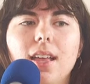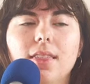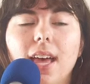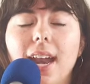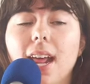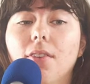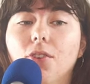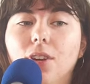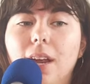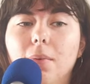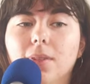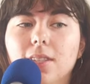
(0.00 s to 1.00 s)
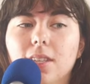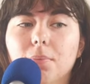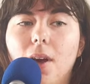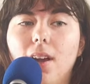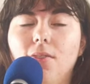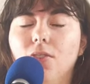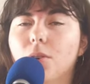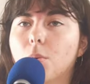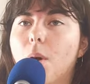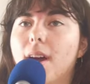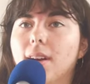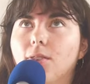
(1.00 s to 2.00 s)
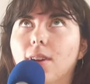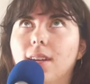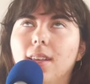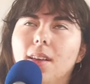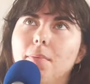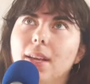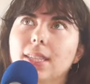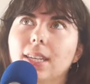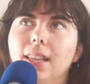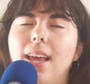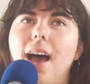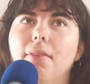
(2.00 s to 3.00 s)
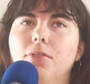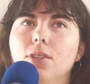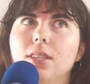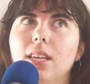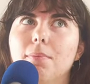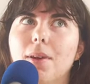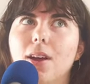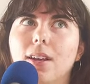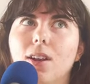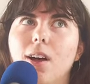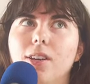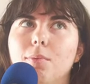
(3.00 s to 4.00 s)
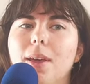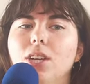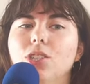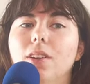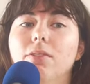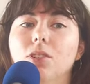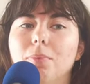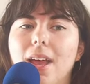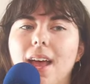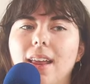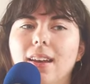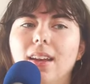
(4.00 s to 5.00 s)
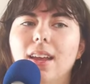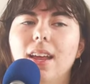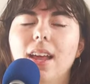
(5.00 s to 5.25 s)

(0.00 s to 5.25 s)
that Anne of Green Gables is a part of the required curriculum. Basically, after the American occupation of Japan,